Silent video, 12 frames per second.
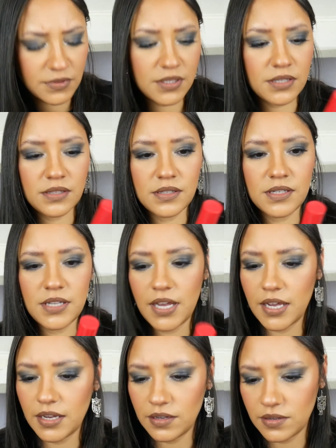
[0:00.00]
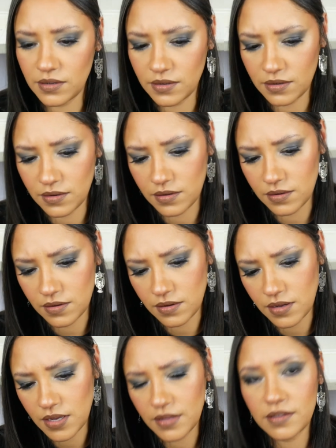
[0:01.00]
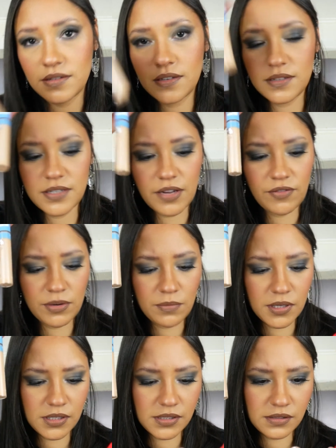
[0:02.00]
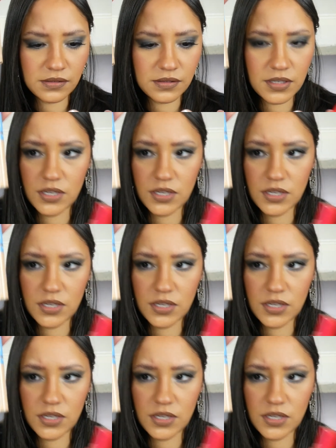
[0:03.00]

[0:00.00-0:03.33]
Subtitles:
It doesn't say. This is 7 ml,